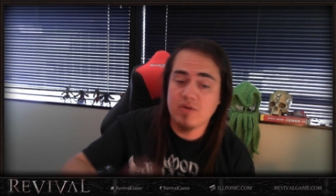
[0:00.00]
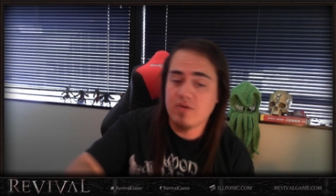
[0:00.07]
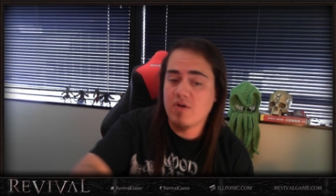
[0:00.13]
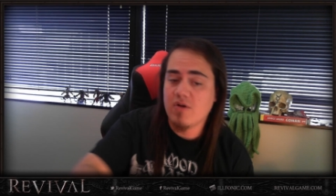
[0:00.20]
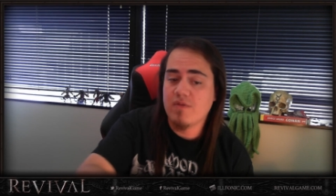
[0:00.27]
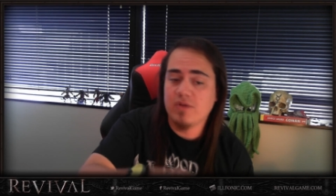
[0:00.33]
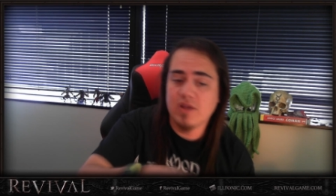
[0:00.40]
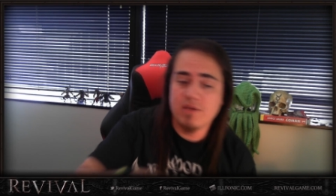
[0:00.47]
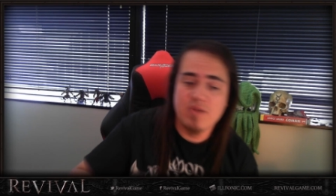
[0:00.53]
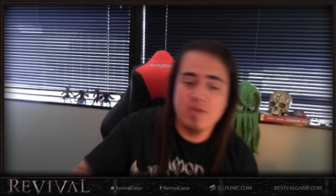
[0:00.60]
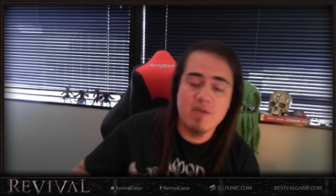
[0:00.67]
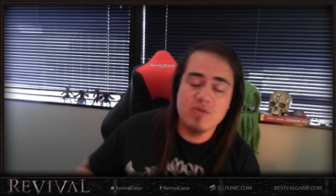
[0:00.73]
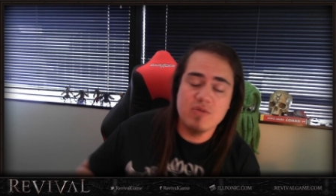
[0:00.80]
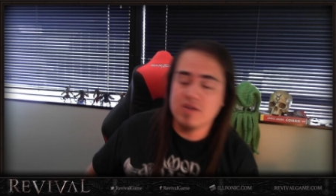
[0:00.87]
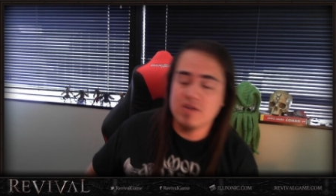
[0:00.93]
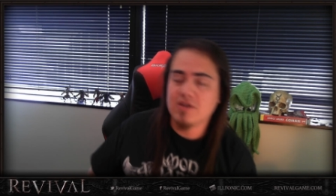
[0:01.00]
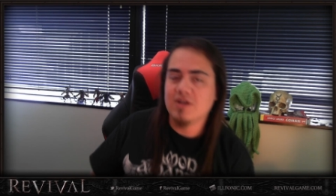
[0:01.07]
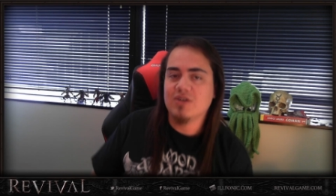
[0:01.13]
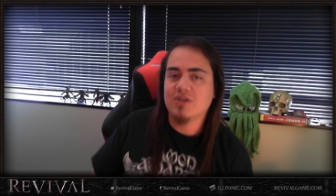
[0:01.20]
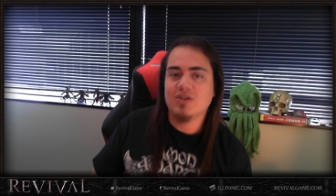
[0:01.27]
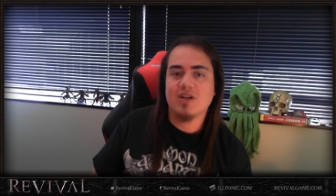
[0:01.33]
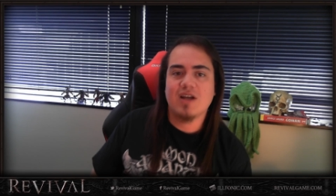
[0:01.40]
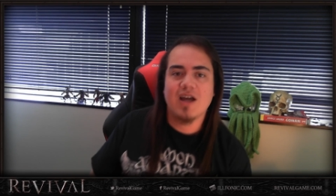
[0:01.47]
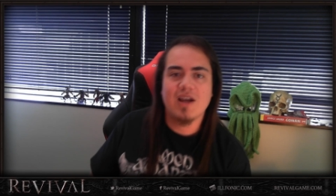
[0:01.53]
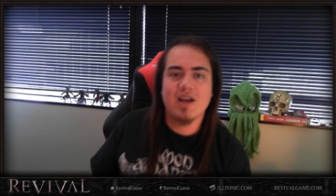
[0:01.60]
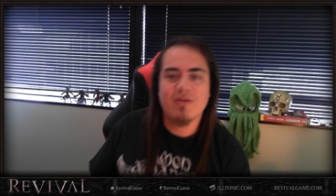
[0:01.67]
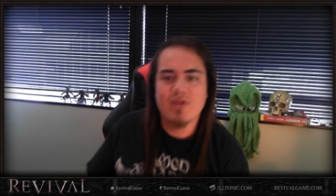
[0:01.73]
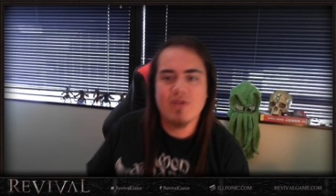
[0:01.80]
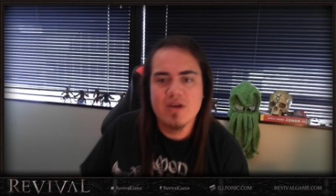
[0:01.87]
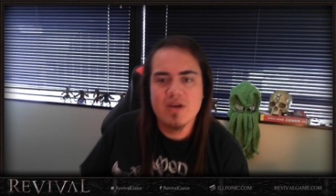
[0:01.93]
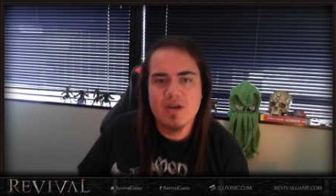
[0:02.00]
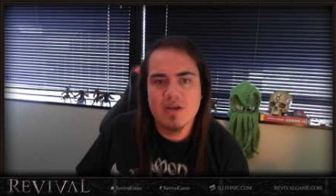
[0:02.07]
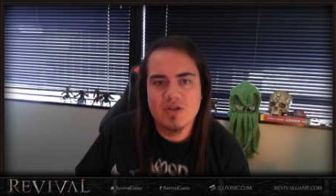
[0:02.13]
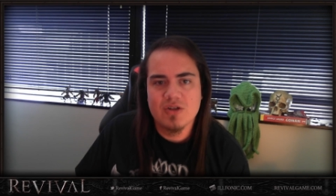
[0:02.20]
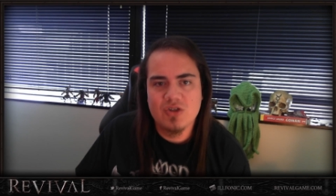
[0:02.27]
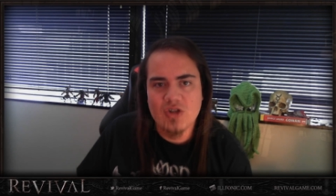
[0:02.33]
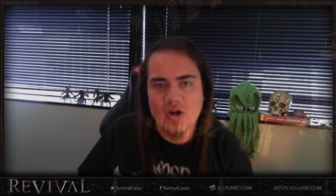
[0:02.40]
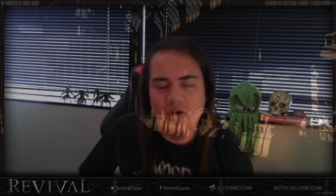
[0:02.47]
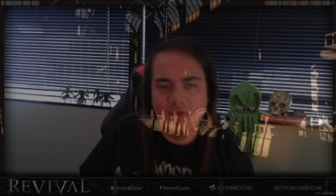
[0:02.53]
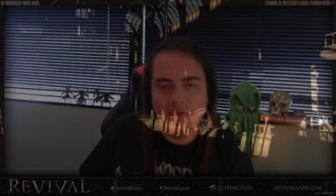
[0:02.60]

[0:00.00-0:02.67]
little overlay images here so kind of show